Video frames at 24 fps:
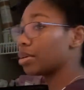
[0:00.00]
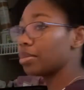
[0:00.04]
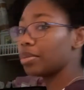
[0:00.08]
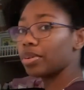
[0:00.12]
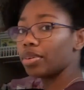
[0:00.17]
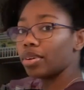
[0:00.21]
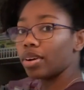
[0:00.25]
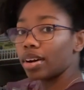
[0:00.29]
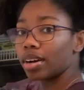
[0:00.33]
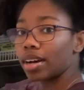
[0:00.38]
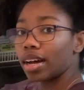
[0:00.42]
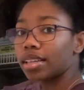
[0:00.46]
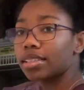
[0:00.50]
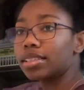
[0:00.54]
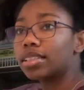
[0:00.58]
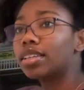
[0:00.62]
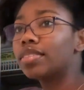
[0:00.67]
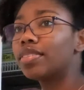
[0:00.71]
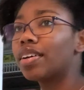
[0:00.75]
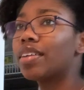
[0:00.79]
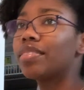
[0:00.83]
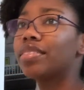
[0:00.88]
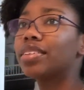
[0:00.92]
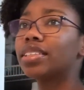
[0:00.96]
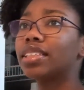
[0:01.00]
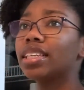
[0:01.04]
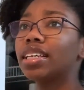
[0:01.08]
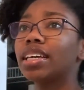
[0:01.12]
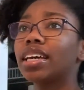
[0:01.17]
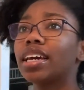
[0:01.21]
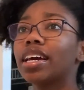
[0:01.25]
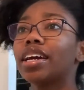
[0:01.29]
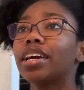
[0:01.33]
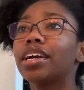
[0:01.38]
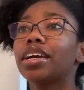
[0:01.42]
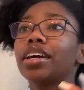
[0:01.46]
get me wrong, I love having thick
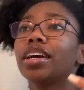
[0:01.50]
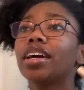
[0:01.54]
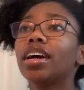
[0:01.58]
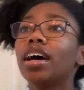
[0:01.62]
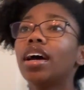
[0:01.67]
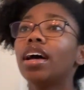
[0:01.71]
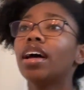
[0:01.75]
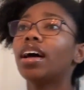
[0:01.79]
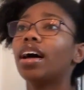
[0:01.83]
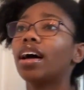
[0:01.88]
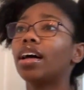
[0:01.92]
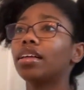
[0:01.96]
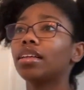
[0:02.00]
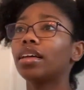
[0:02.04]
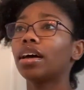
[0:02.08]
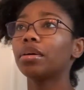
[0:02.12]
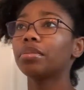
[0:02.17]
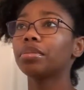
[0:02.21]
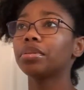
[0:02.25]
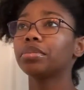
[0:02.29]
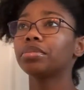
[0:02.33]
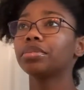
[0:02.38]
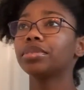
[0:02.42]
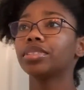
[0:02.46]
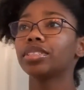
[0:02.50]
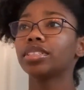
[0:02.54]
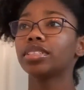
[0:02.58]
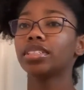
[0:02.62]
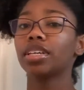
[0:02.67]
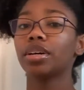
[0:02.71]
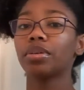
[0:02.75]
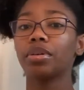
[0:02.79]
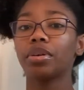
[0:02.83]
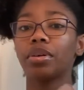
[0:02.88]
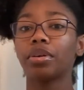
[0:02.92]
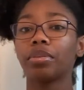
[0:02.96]
hair. A lot of people should say,
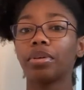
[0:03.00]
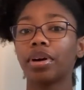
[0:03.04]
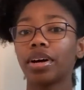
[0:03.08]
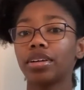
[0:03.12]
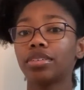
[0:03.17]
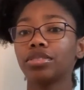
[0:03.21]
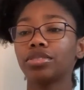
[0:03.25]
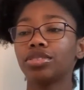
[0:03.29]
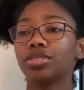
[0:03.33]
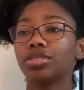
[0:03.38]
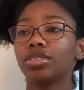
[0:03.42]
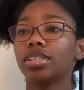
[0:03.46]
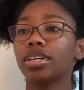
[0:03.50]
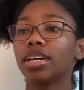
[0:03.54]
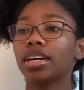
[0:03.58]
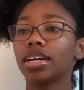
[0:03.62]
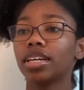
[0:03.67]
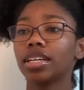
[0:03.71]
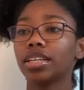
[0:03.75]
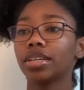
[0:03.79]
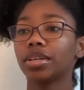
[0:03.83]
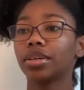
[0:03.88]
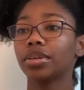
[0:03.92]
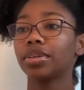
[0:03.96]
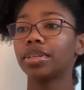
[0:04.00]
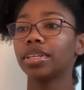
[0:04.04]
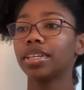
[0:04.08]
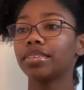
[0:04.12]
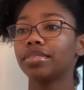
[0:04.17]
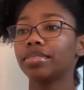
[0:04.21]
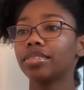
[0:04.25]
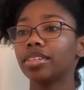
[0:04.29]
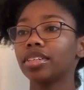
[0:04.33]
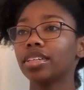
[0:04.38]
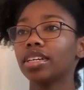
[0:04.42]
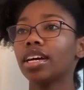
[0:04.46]
well, why don't you cut it or
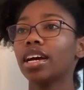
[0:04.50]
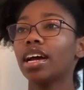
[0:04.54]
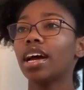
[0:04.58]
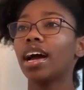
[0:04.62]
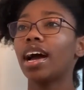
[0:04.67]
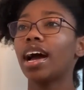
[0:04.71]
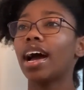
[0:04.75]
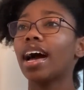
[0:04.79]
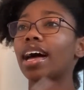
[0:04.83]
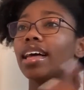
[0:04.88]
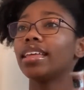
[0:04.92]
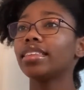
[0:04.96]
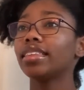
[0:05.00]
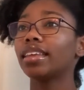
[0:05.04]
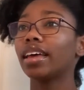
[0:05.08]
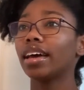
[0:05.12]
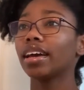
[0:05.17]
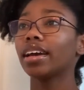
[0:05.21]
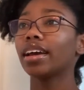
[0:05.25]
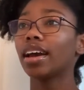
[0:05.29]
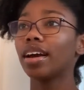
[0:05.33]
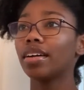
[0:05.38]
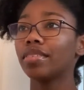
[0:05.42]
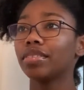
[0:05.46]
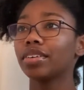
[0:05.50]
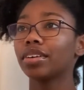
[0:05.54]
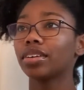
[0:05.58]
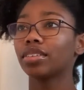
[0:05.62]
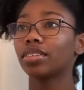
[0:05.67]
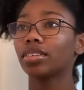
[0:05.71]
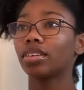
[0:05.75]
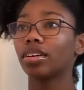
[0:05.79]
whatever? I like having